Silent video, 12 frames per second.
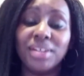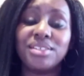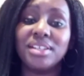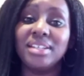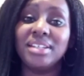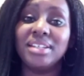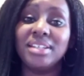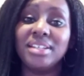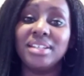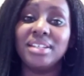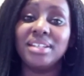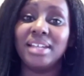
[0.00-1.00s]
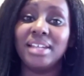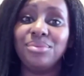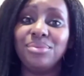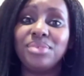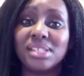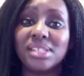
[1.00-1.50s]
actually have this
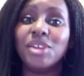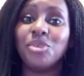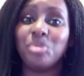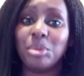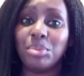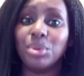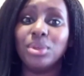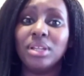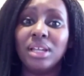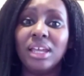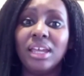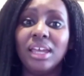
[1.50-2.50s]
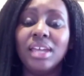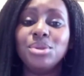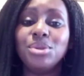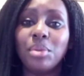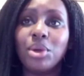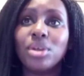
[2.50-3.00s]
kind of people. And,
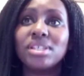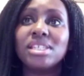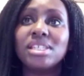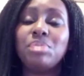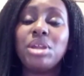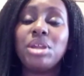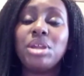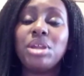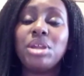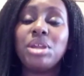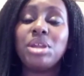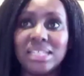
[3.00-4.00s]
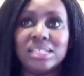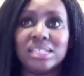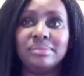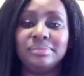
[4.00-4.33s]
because it's been normalized.